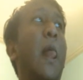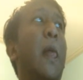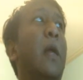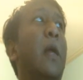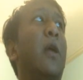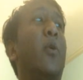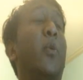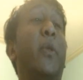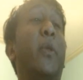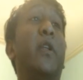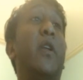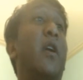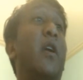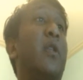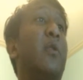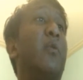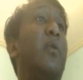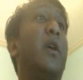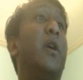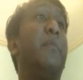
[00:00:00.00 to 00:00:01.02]
with another
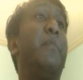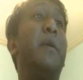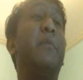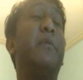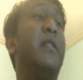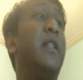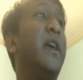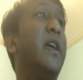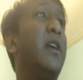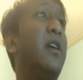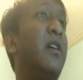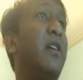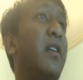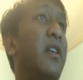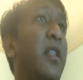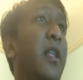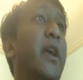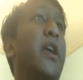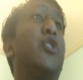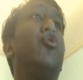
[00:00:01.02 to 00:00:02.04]
one maybe later in
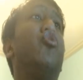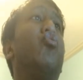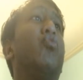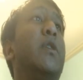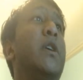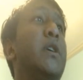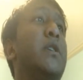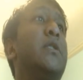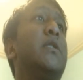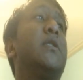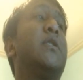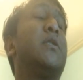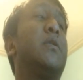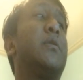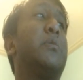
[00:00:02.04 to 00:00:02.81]
like 2 weeks,